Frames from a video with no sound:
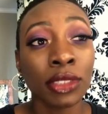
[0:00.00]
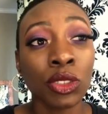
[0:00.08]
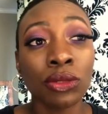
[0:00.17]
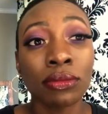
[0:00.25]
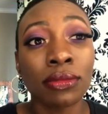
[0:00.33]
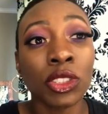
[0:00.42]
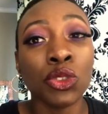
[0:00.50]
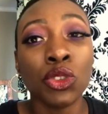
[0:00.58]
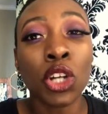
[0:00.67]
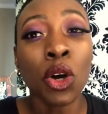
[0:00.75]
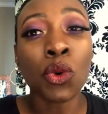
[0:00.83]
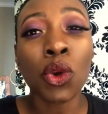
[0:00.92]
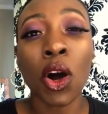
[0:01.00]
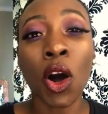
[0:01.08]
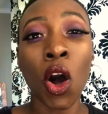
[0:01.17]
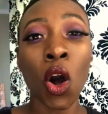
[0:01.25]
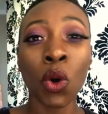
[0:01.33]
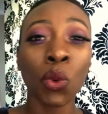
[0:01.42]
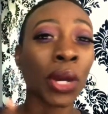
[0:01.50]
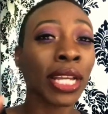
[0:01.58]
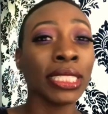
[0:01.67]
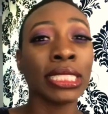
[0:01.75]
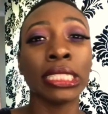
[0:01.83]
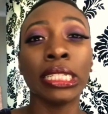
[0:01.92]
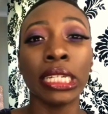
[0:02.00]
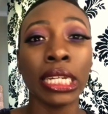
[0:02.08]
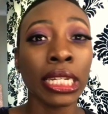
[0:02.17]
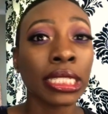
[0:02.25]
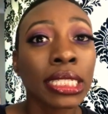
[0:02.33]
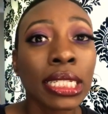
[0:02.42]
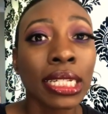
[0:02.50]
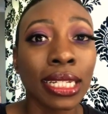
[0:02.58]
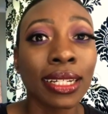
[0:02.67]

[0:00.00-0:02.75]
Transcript: you don't always get